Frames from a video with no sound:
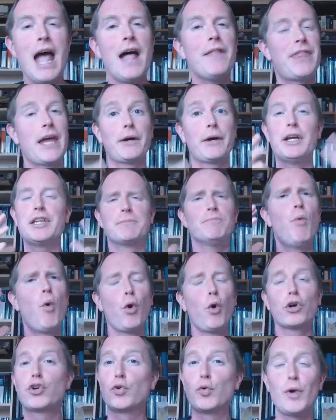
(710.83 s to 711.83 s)
There is more
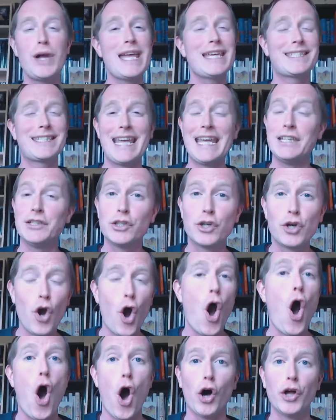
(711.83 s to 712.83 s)
grace in
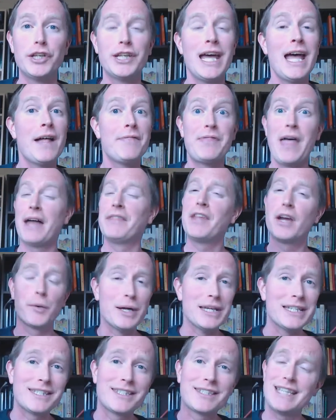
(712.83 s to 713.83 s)
God than there
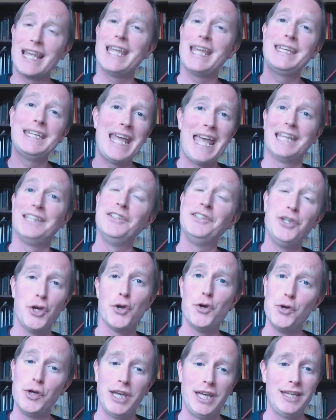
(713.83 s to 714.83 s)
is sin in
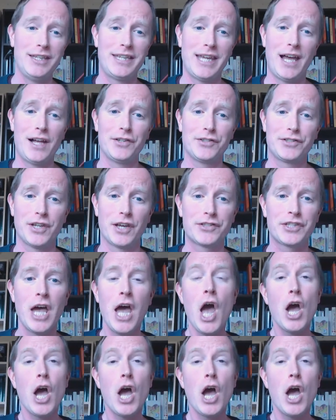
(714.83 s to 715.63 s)
you, he tells us.